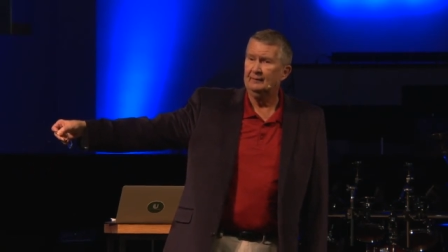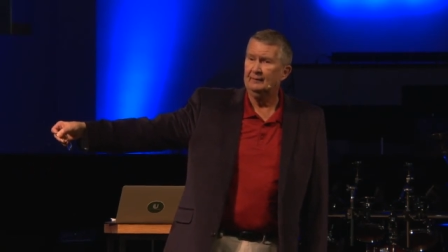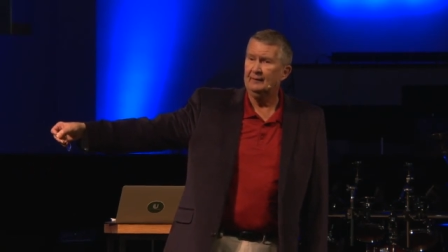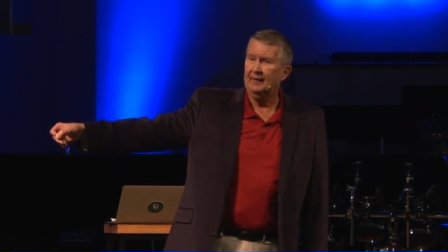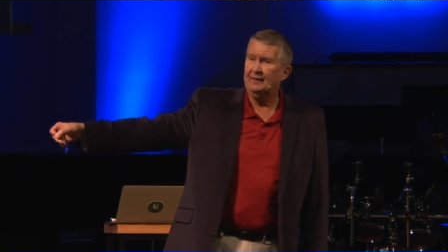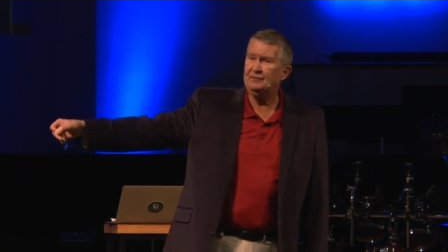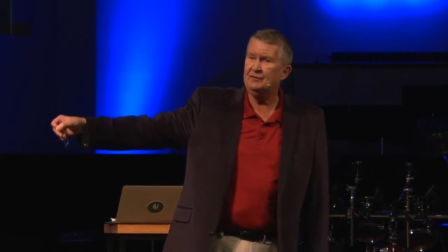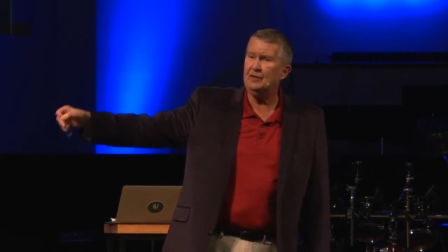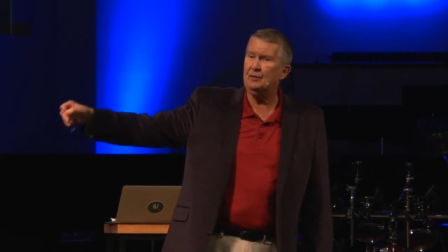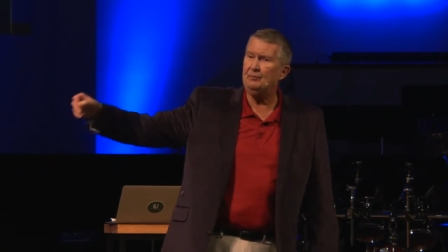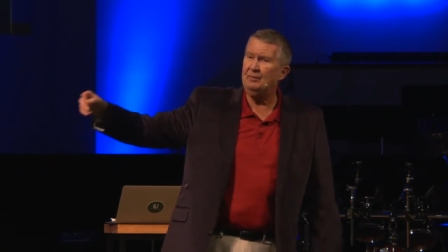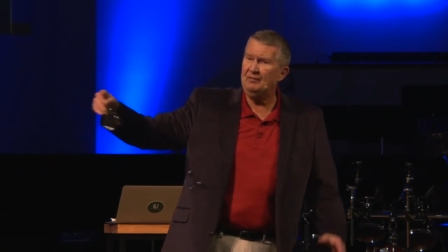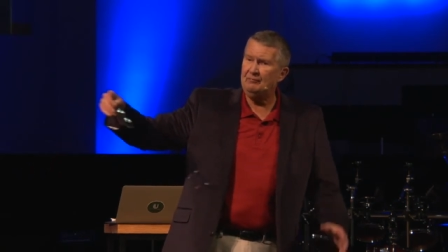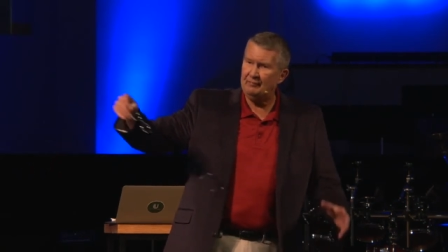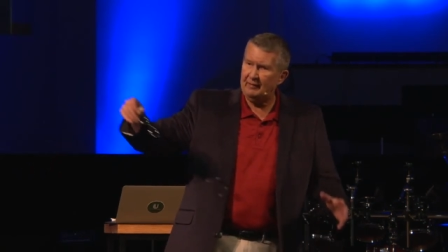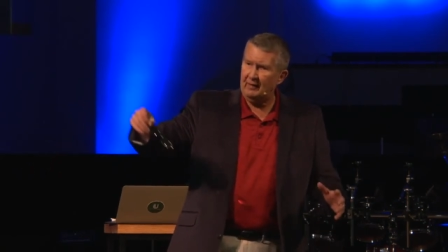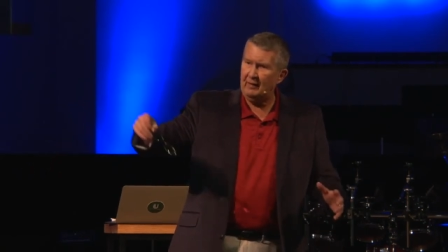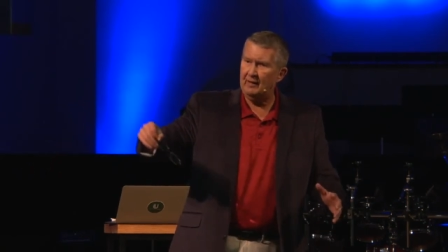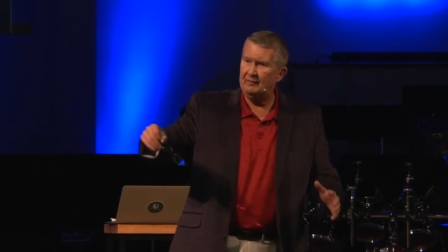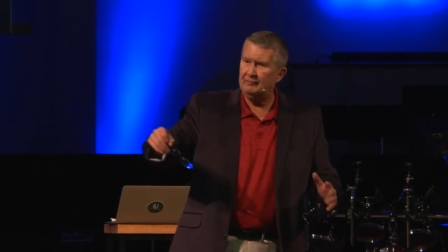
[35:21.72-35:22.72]
And so be
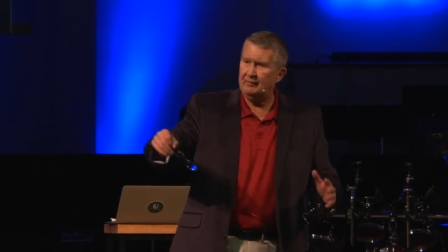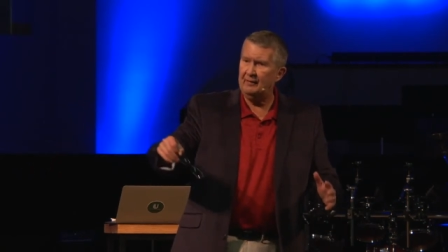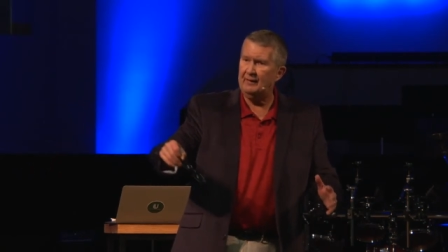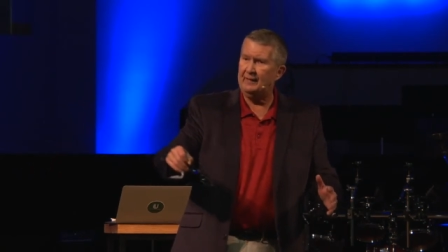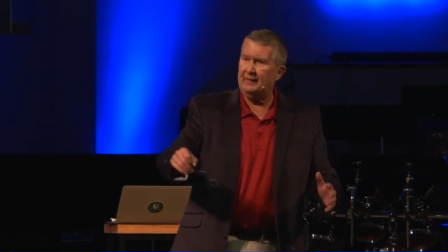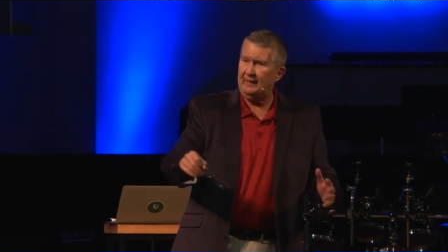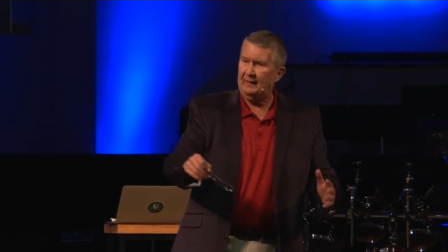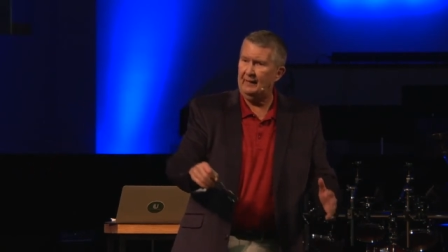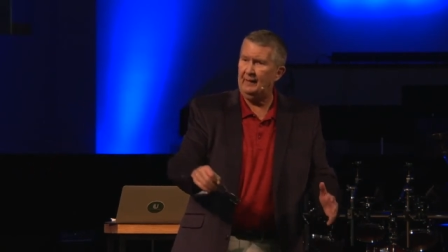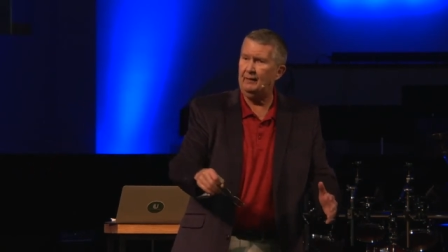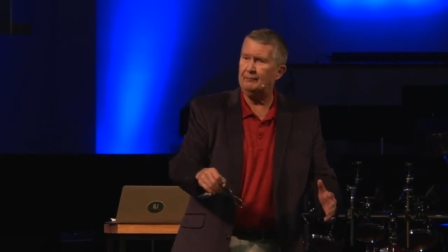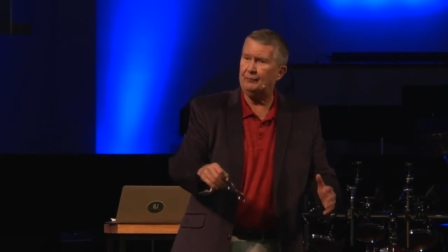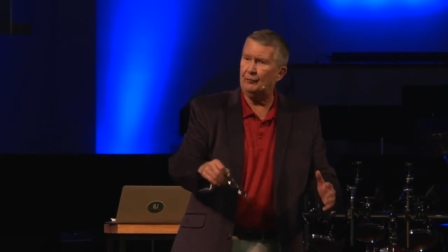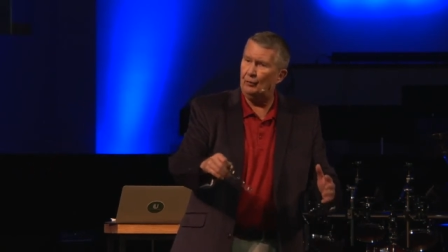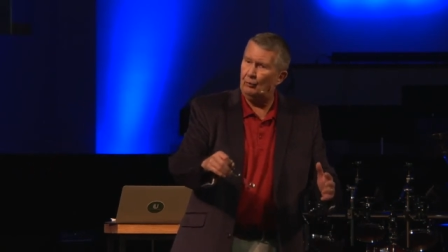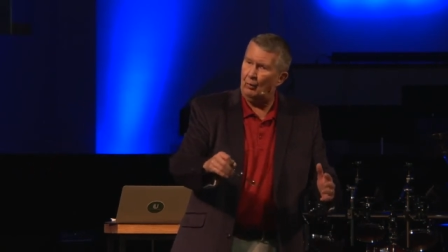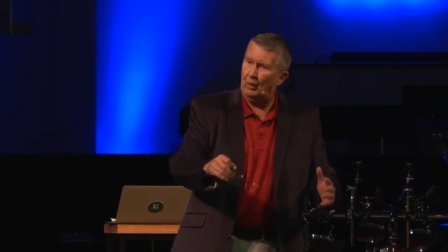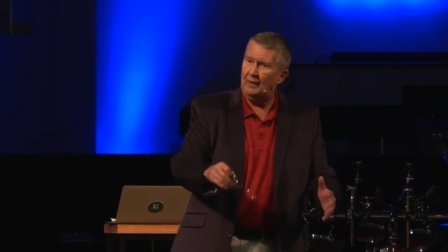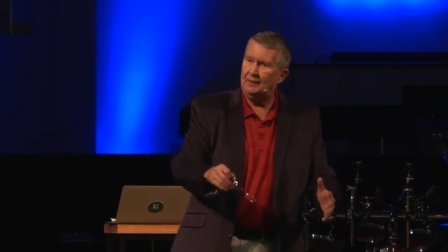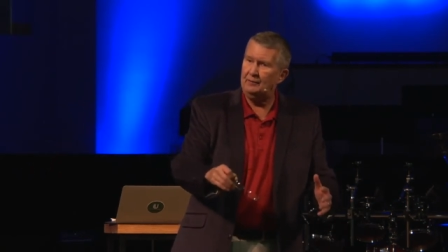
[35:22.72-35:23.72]
very, very
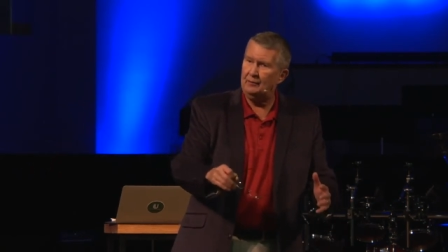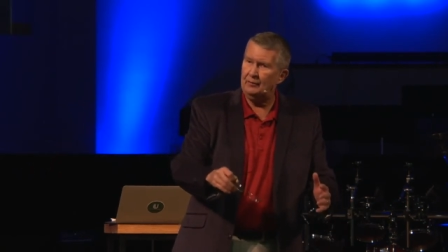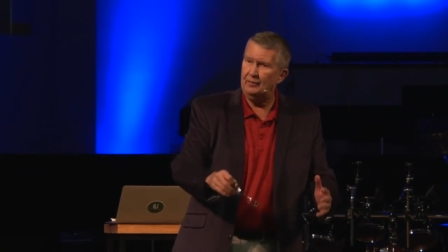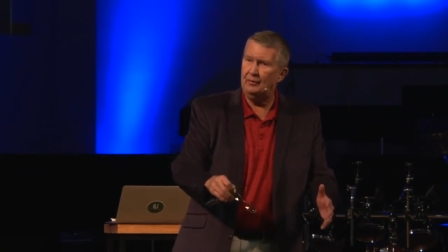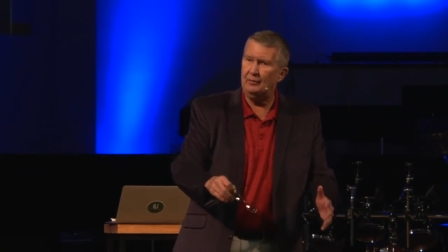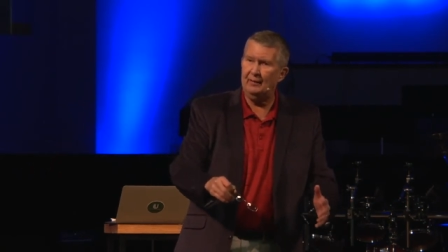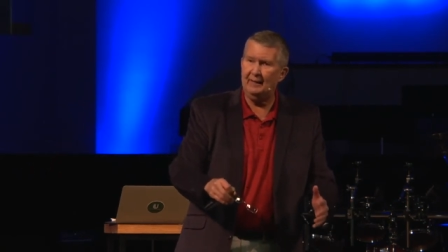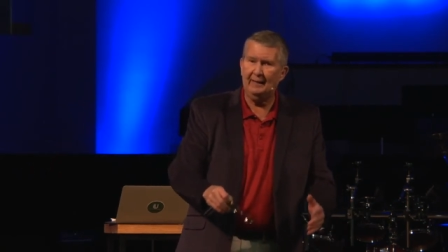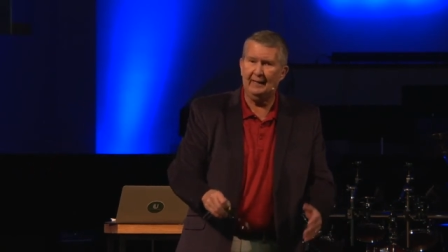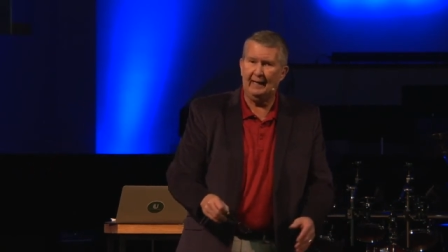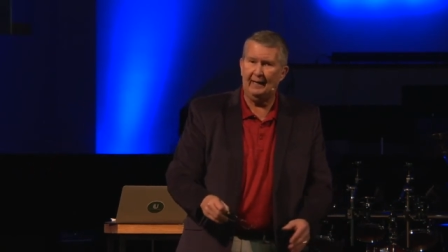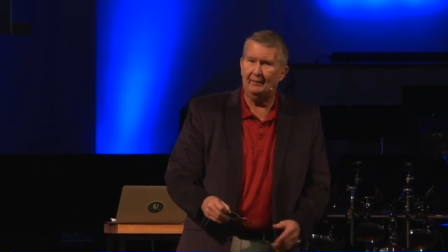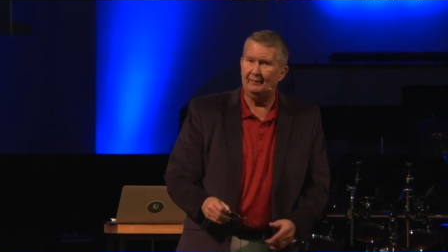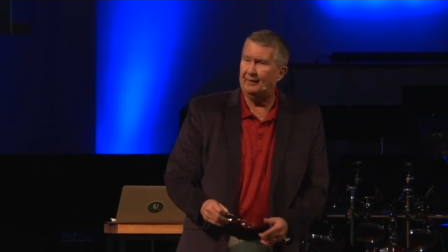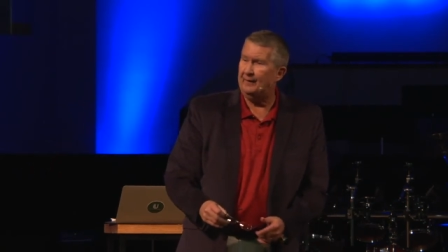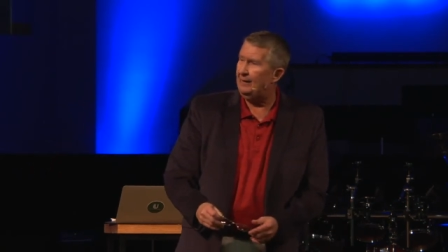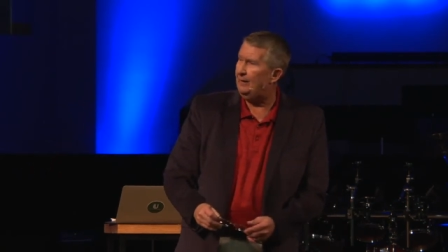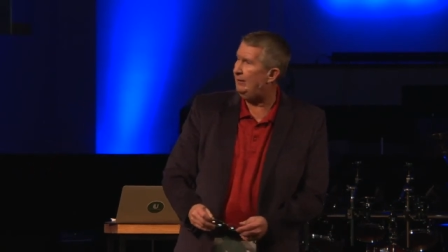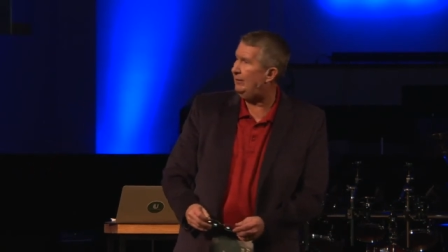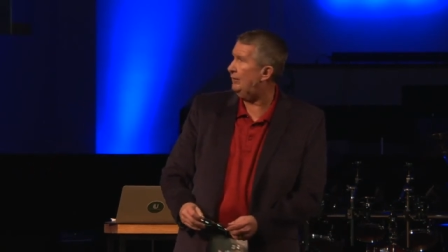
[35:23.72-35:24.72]
careful what you're doing out there,